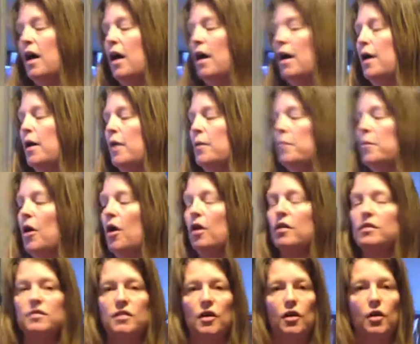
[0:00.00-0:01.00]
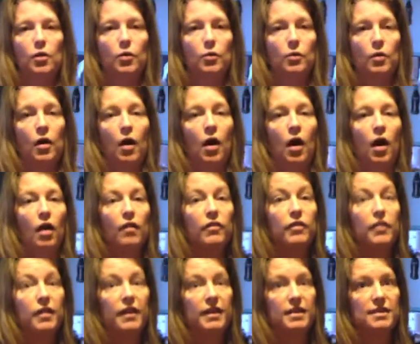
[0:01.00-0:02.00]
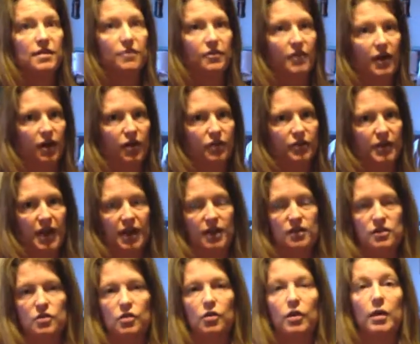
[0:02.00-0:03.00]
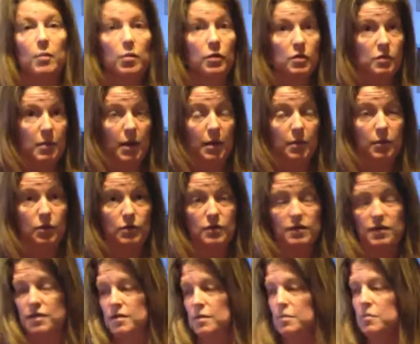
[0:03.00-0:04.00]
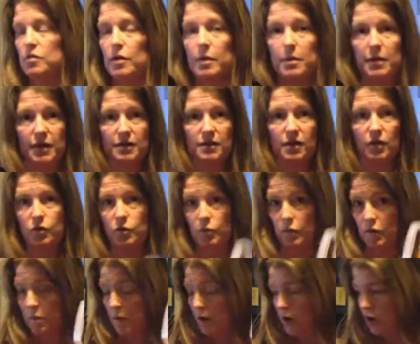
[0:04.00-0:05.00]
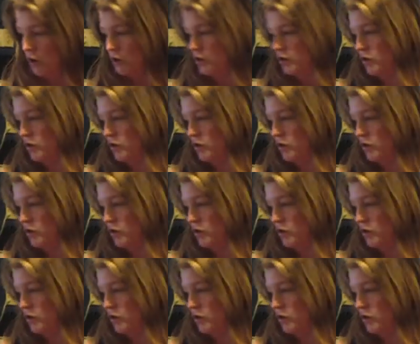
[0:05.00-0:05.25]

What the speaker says: also all the things that fight off cancer and boost my immune system. So I mix those with my orange